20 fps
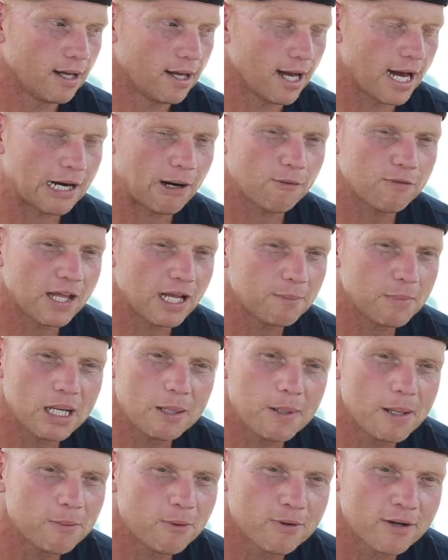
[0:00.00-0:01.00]
I don't think
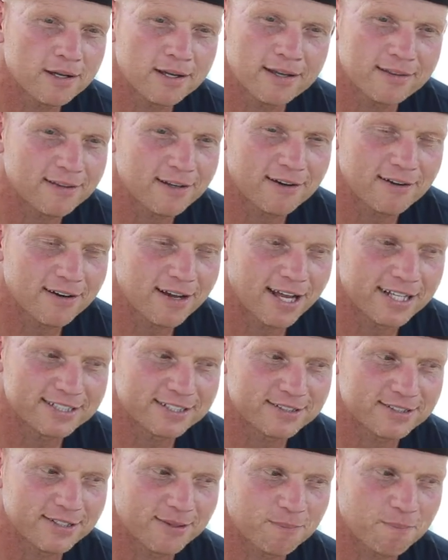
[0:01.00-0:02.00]
many people can get there.
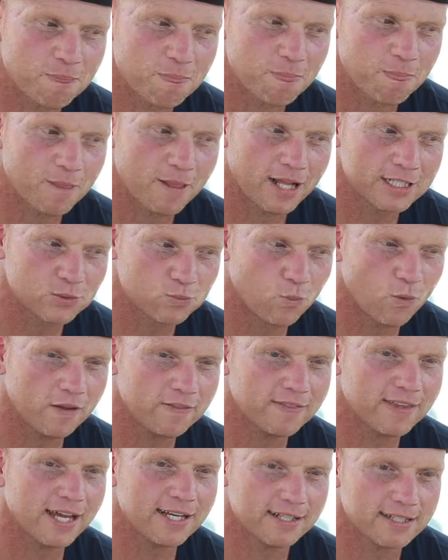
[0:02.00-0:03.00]
It's
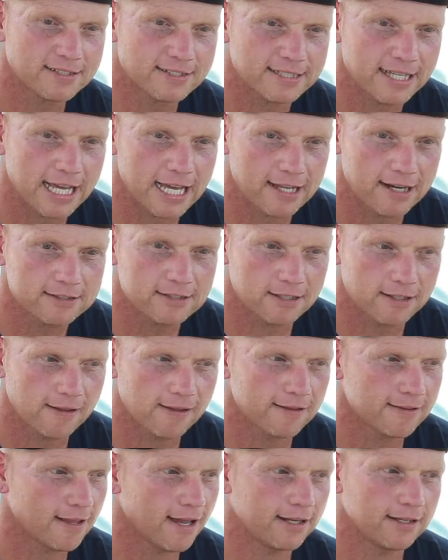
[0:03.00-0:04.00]
one thing to say it. It's
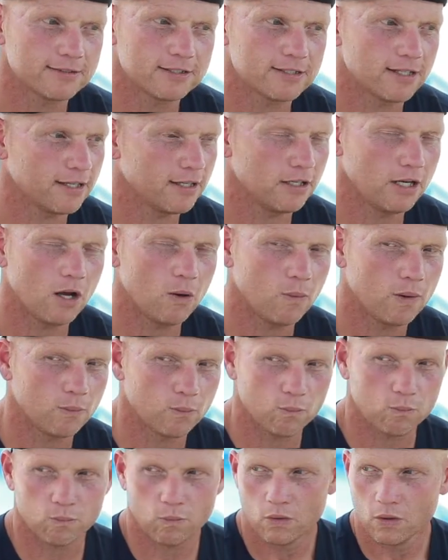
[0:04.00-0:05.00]
another thing to say,
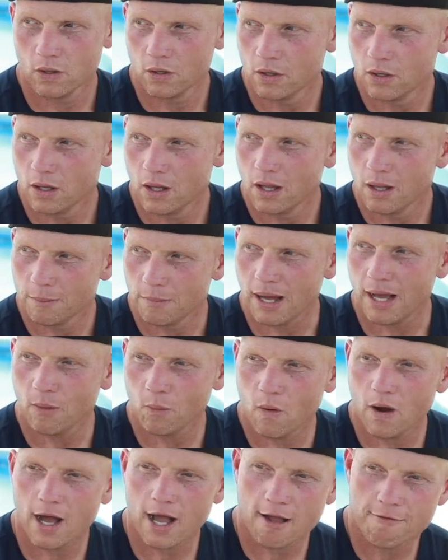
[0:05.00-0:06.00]
when my
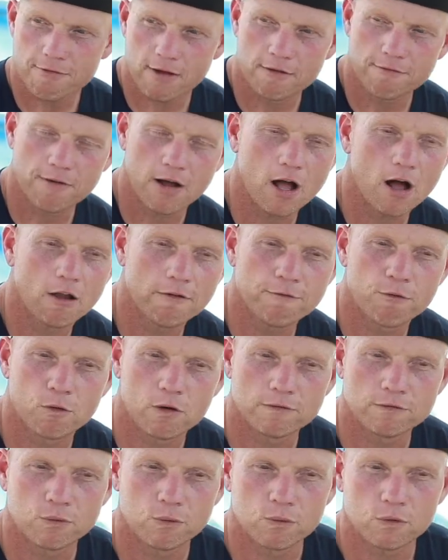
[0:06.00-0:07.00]
wife had filed
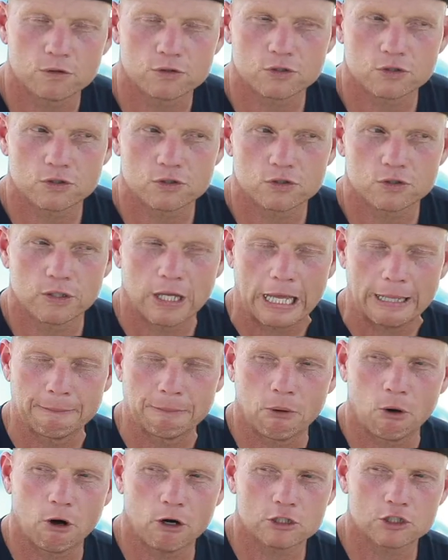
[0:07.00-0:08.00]
for divorce
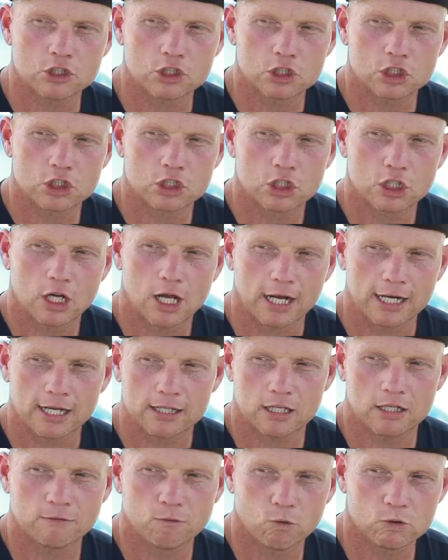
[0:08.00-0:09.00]
in March, I
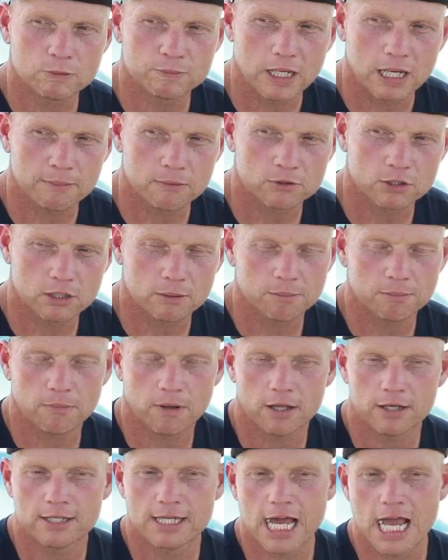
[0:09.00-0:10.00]
got the divorce papers
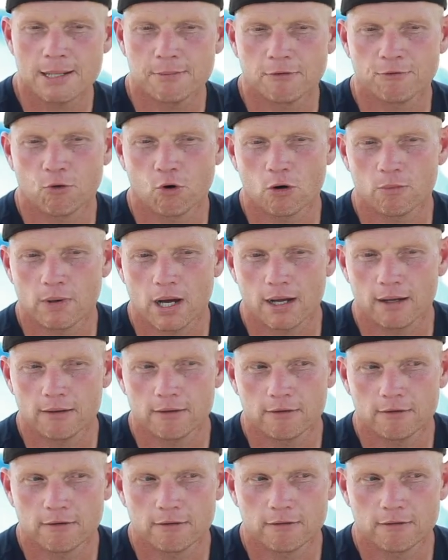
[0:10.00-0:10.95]
a day before my